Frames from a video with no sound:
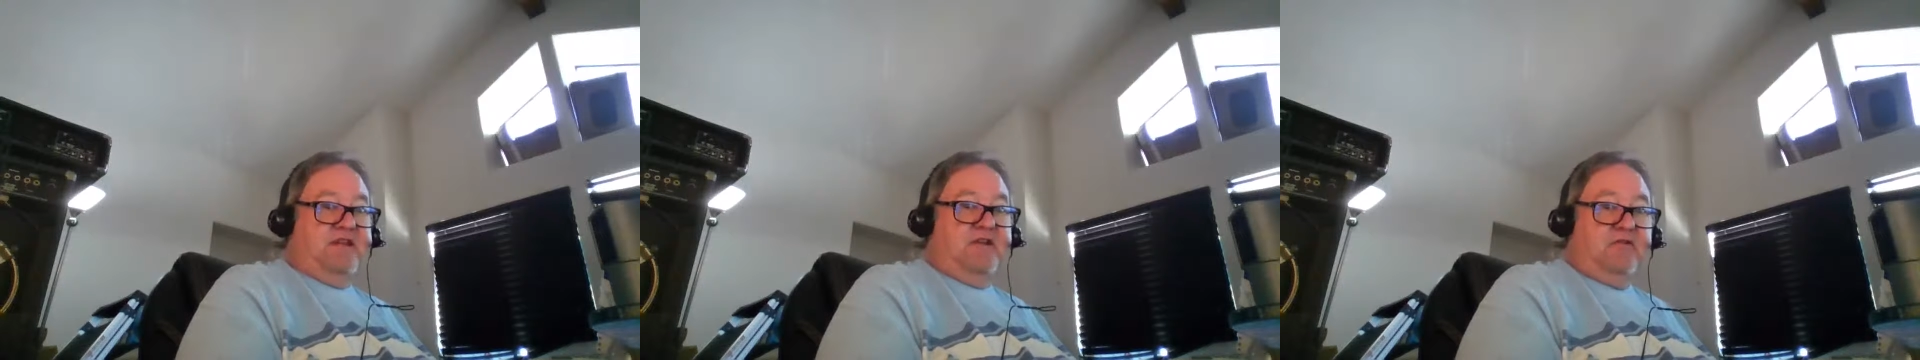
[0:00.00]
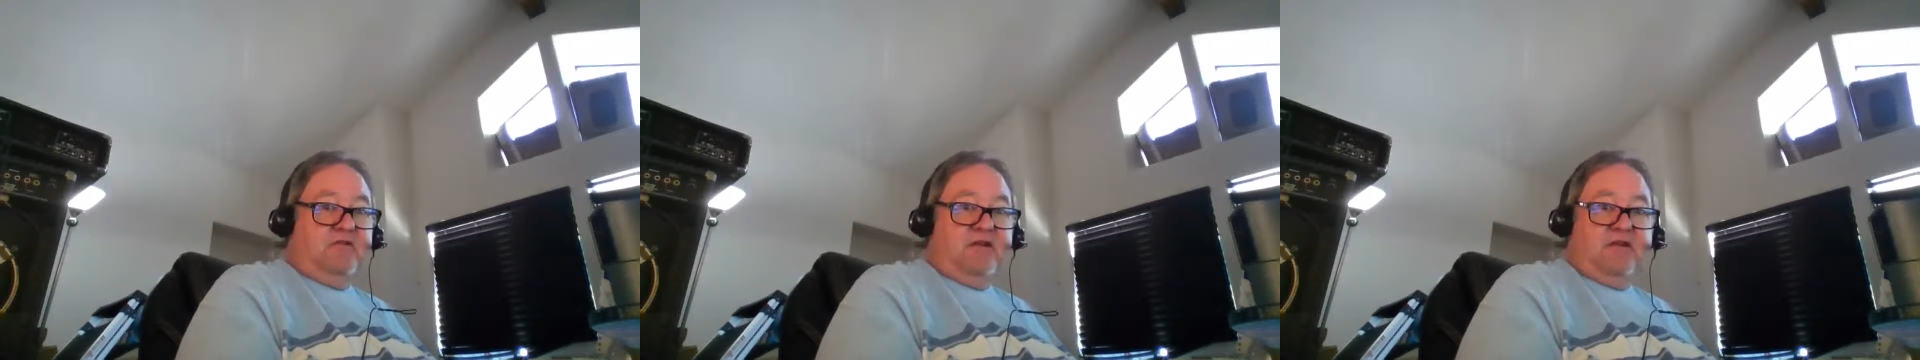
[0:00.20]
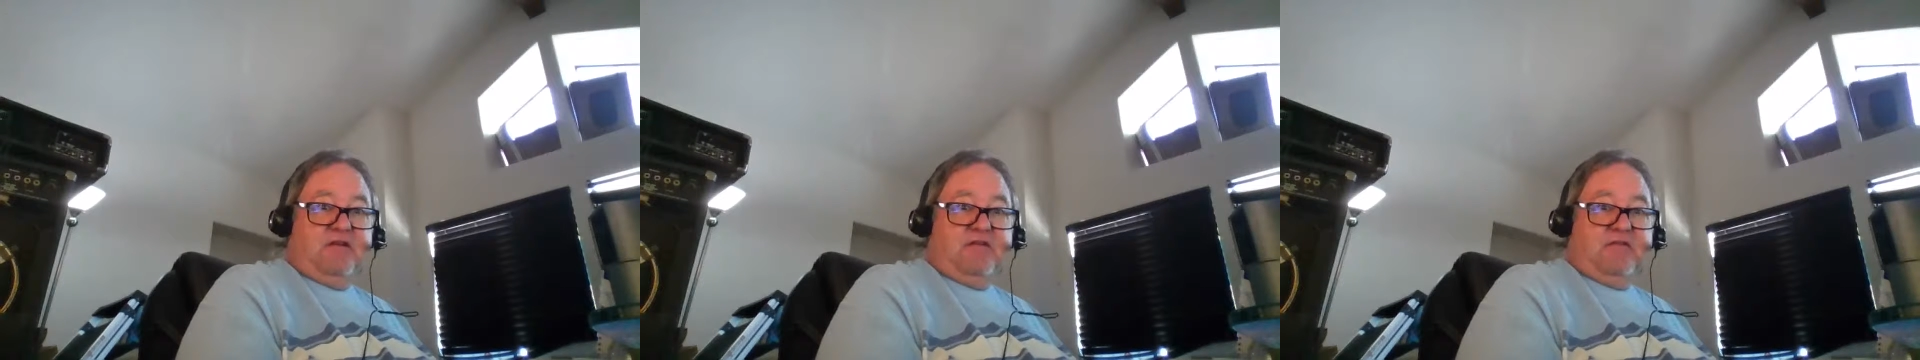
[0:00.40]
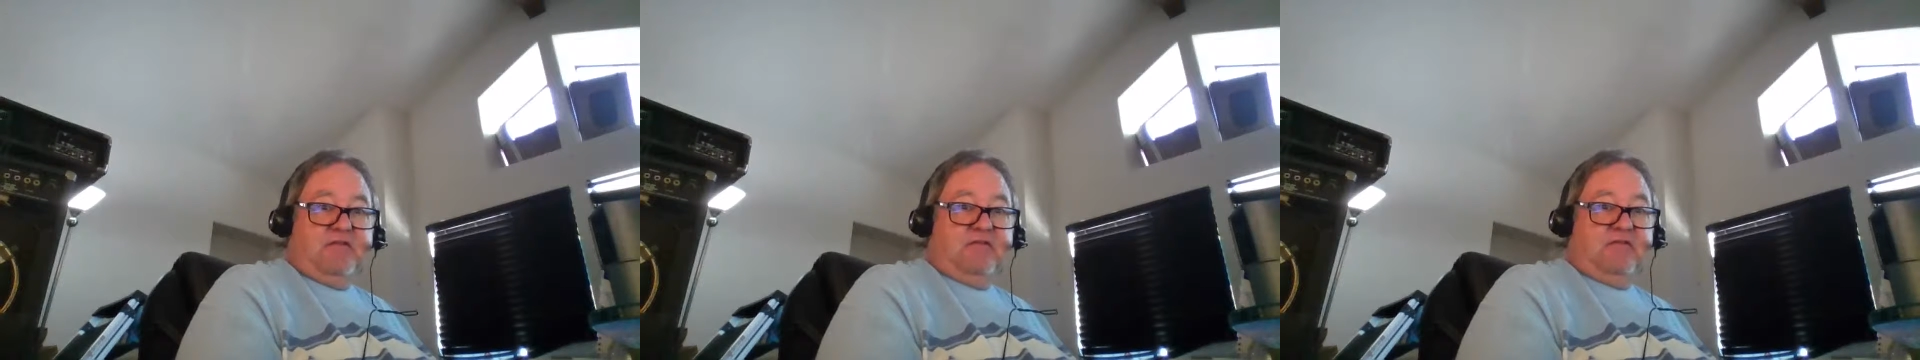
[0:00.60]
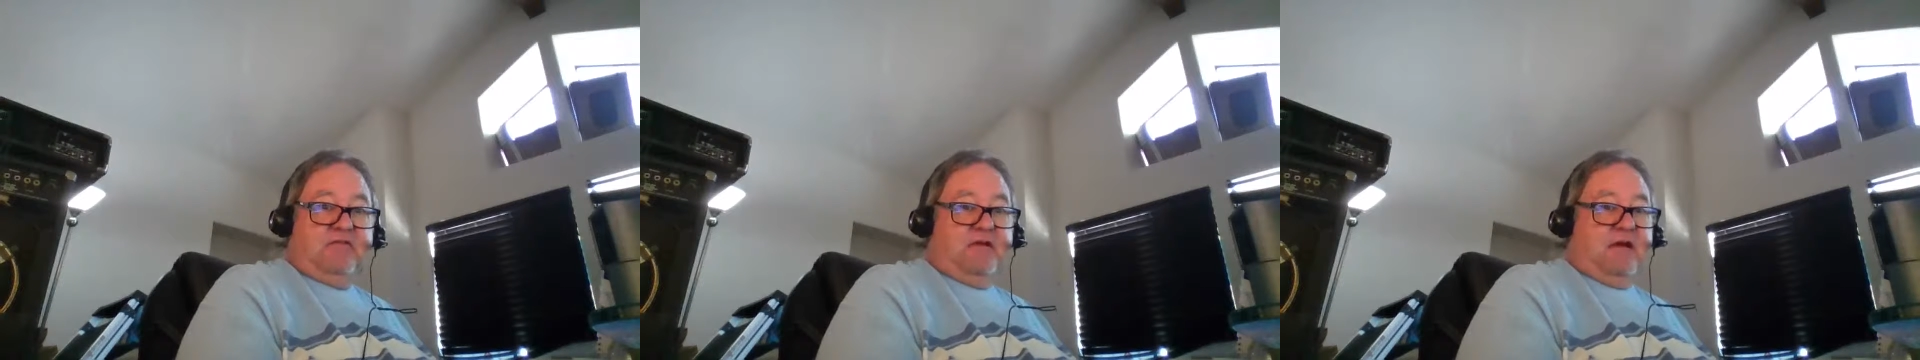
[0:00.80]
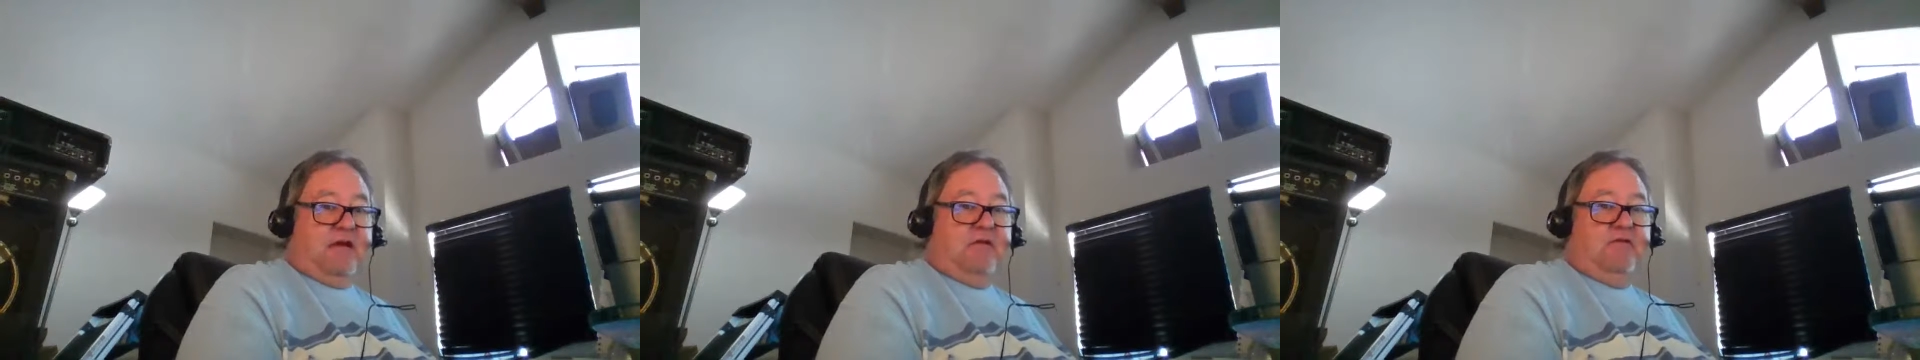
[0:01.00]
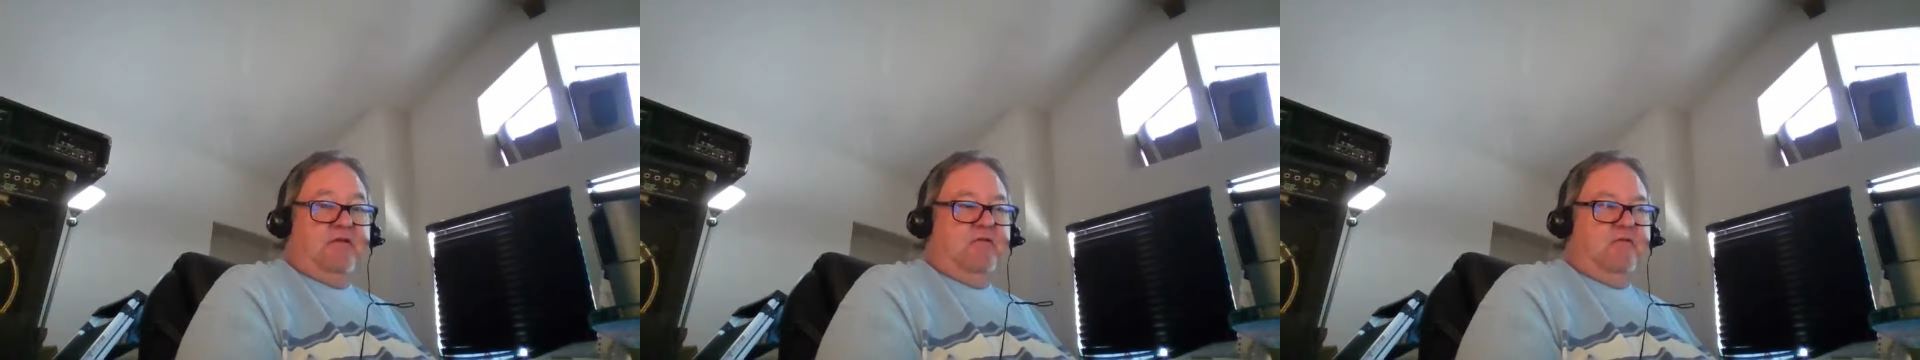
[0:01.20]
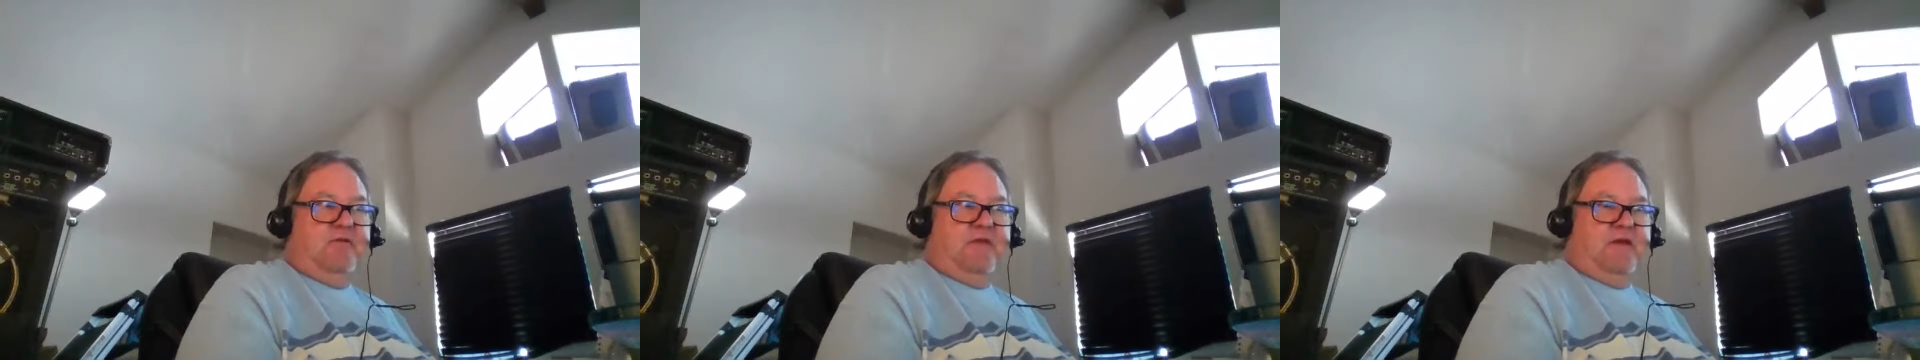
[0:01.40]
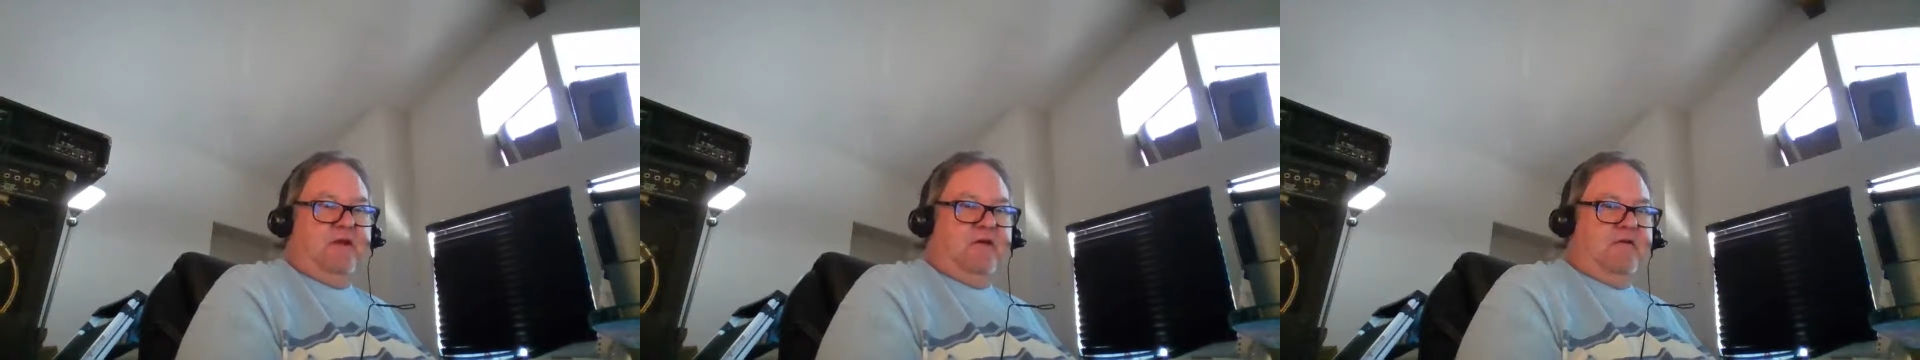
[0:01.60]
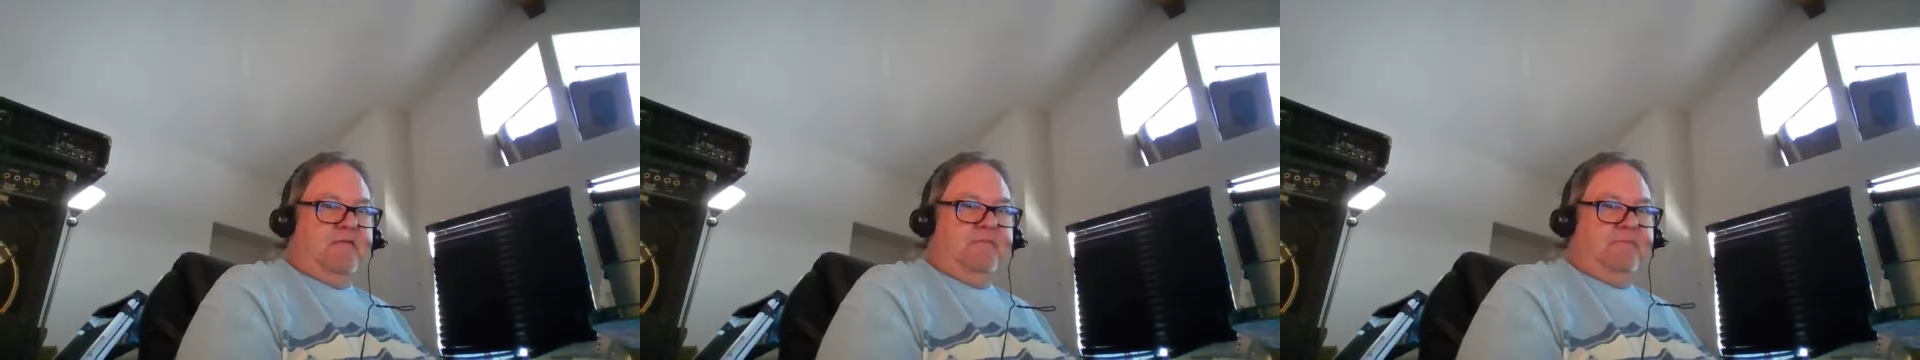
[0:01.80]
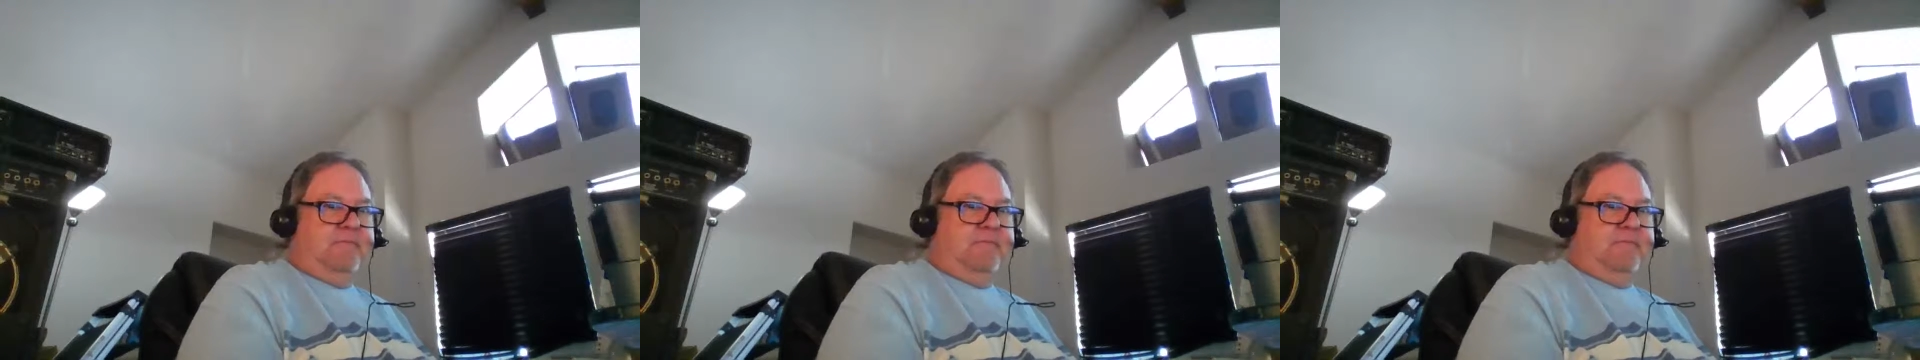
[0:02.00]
ignorant. I don't know what they are.